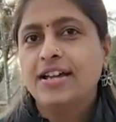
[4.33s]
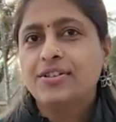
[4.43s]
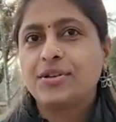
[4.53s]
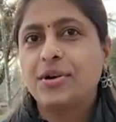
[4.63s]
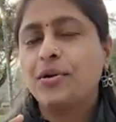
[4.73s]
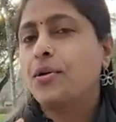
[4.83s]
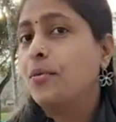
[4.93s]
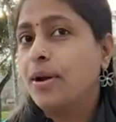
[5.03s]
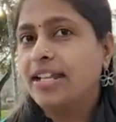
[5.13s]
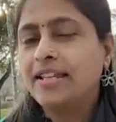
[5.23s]
So
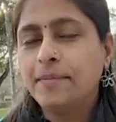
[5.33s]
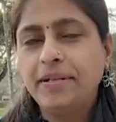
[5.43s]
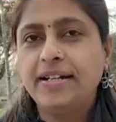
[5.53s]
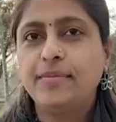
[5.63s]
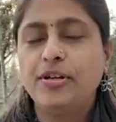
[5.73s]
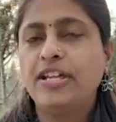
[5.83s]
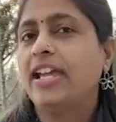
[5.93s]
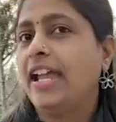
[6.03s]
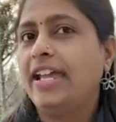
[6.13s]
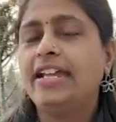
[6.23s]
when the PWD
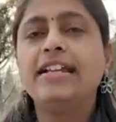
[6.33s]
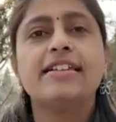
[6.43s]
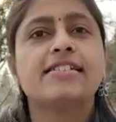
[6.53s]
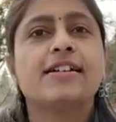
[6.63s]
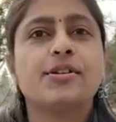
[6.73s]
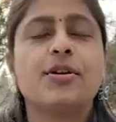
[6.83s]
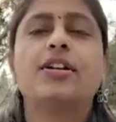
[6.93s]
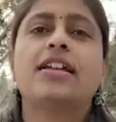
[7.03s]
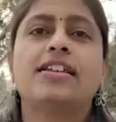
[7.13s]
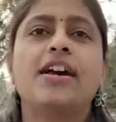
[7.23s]
AE result
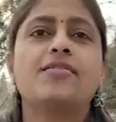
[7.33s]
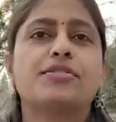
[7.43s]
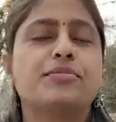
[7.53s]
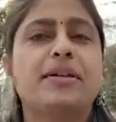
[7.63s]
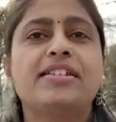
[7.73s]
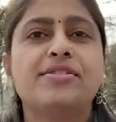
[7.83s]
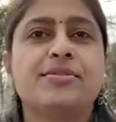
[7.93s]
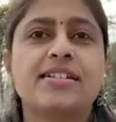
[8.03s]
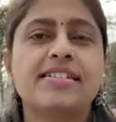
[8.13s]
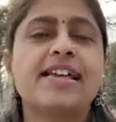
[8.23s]
got announced, many
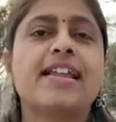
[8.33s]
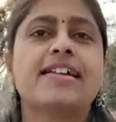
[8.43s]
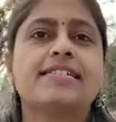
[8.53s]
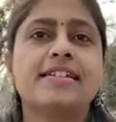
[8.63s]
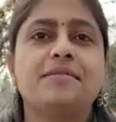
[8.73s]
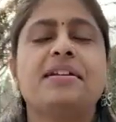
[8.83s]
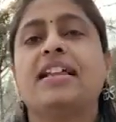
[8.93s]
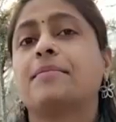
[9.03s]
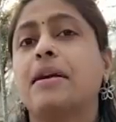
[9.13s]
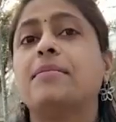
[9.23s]
students are asking me
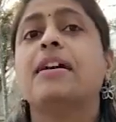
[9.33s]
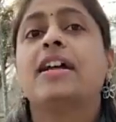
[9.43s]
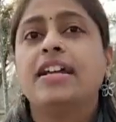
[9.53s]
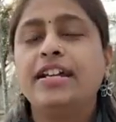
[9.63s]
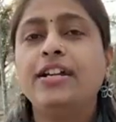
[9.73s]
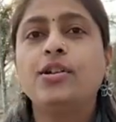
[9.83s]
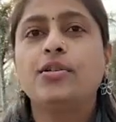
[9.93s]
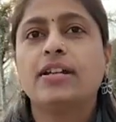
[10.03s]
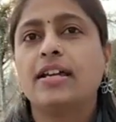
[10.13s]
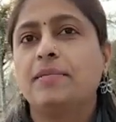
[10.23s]
like, ma'am, in
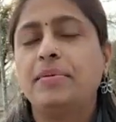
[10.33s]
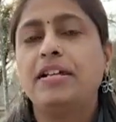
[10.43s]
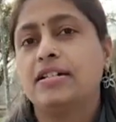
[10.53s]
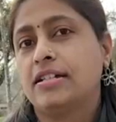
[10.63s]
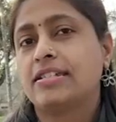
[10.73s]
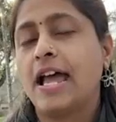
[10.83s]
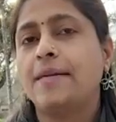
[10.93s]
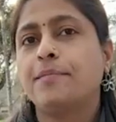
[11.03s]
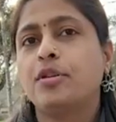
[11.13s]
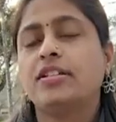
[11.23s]
total,
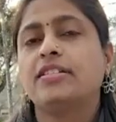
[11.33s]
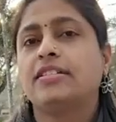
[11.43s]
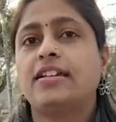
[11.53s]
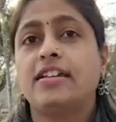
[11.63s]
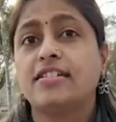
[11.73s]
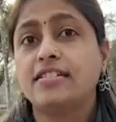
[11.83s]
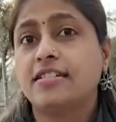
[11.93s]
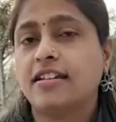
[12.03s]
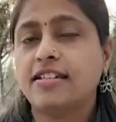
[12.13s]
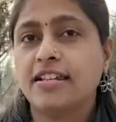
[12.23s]
SANPoint dintra yeshtu
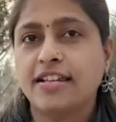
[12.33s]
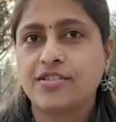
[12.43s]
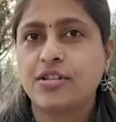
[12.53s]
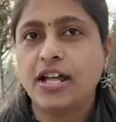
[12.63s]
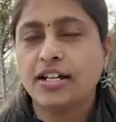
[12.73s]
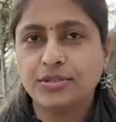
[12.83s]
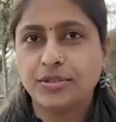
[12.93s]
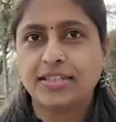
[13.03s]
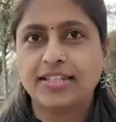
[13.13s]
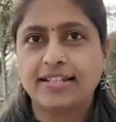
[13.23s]
jana selection
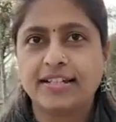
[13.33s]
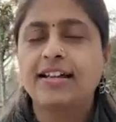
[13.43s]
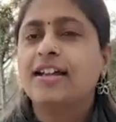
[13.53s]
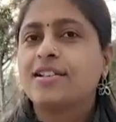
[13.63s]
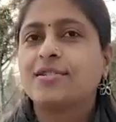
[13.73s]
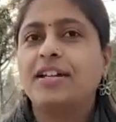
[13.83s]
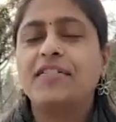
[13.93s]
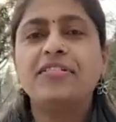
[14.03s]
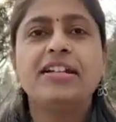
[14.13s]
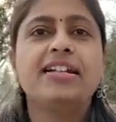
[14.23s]
aadru antha. So
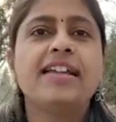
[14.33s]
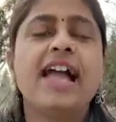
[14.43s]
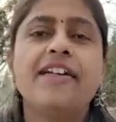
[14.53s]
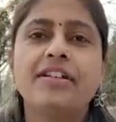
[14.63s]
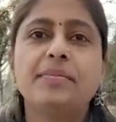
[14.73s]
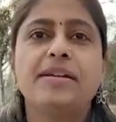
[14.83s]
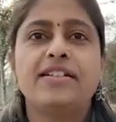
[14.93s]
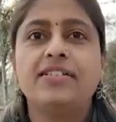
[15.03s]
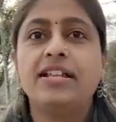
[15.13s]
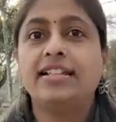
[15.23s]
definitely I will be
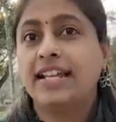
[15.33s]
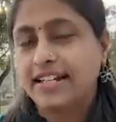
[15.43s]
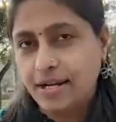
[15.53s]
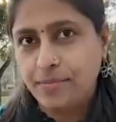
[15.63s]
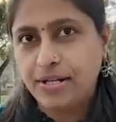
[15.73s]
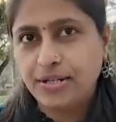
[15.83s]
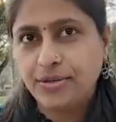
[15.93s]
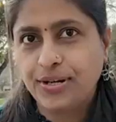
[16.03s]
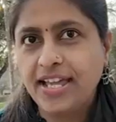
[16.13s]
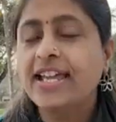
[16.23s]
revealing that number
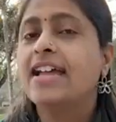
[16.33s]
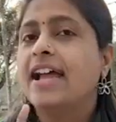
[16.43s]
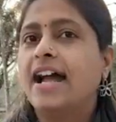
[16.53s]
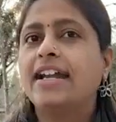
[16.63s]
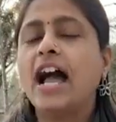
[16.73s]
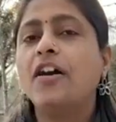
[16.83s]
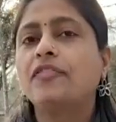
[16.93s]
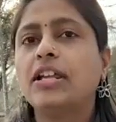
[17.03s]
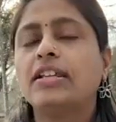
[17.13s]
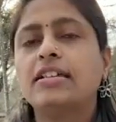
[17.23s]
today. And
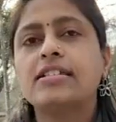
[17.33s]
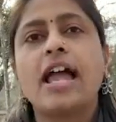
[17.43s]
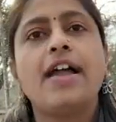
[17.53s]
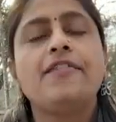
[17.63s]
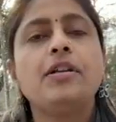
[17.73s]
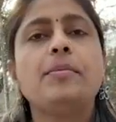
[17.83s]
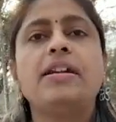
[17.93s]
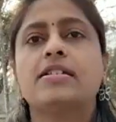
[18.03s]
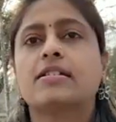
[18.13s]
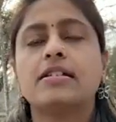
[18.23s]
after this, I will be
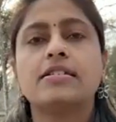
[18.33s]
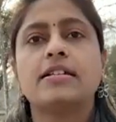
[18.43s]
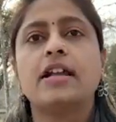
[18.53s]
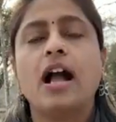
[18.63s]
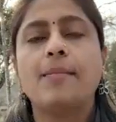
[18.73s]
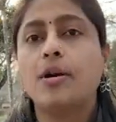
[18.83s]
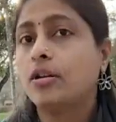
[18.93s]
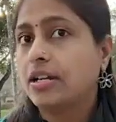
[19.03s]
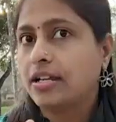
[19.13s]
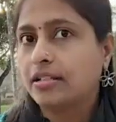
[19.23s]
discussing
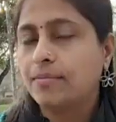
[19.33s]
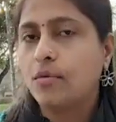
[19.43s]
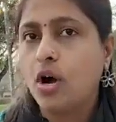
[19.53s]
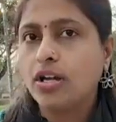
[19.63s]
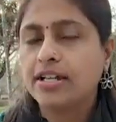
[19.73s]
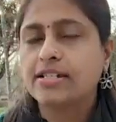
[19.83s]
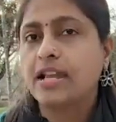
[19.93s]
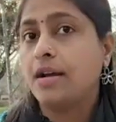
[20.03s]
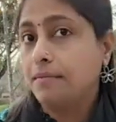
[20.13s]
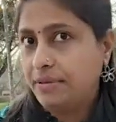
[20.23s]
about like the mock
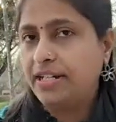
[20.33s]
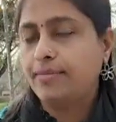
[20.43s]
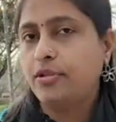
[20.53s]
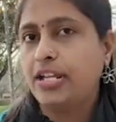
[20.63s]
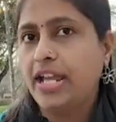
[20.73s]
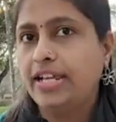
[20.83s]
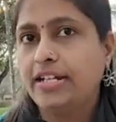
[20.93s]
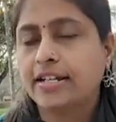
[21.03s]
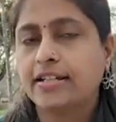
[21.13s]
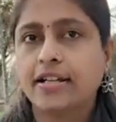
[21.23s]
exam, PWD AE
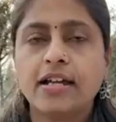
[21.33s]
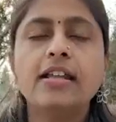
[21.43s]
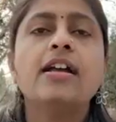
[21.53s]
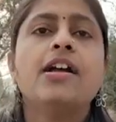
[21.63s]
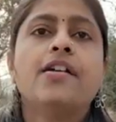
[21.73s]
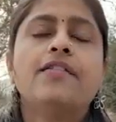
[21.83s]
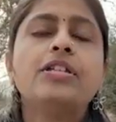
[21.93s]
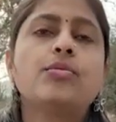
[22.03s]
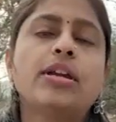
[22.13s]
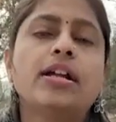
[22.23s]
technical,
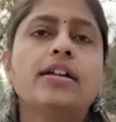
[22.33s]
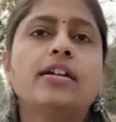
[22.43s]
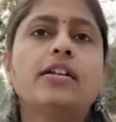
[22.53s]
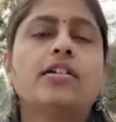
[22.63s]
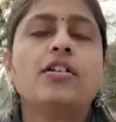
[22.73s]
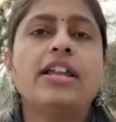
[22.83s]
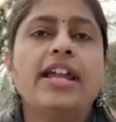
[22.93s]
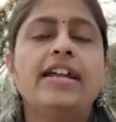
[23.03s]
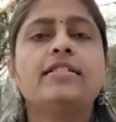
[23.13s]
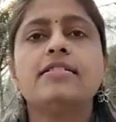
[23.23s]
which we conducted on
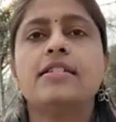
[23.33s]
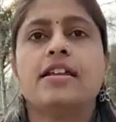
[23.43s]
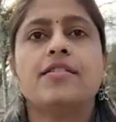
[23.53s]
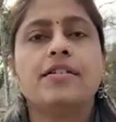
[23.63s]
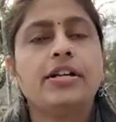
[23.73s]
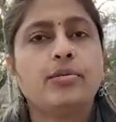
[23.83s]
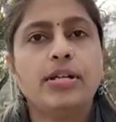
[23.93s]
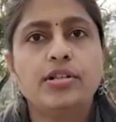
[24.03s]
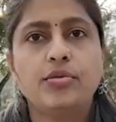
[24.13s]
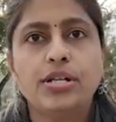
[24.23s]
8th January
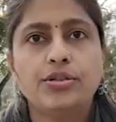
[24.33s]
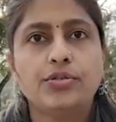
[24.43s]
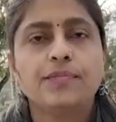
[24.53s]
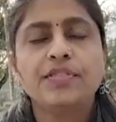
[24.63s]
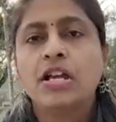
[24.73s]
2022.